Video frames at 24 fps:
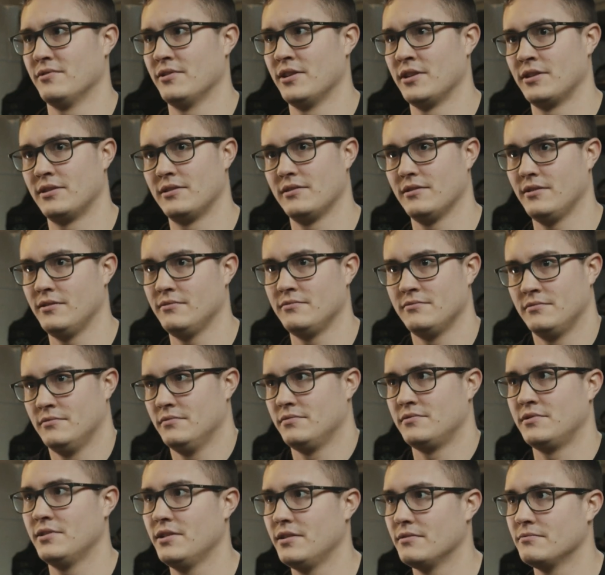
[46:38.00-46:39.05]
we're like, "Oh,
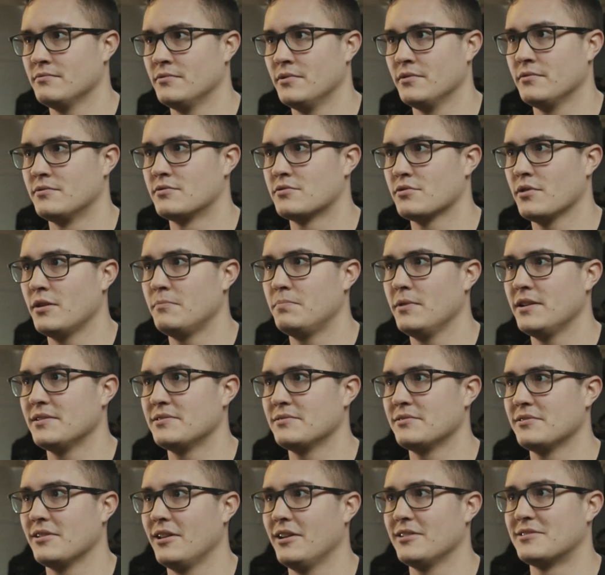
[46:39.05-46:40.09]
well, trade
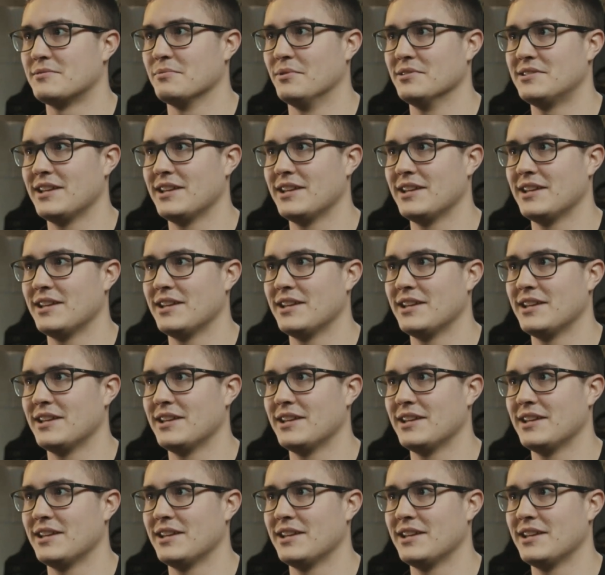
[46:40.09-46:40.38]
places with us. We'll